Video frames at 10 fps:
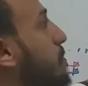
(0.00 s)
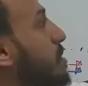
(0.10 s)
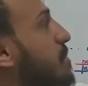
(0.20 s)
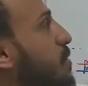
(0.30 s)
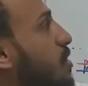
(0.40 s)

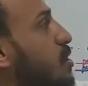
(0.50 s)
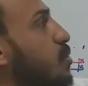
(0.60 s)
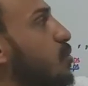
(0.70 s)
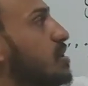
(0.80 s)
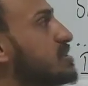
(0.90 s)
people
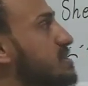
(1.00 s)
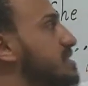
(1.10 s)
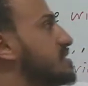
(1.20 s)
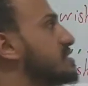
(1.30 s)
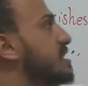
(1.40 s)
would
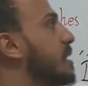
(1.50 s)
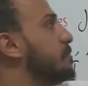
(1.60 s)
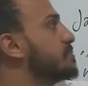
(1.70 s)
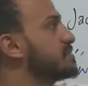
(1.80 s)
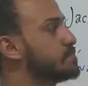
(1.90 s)

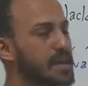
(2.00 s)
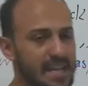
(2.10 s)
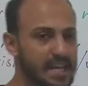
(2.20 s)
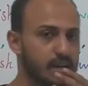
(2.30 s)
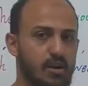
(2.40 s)
stop spitting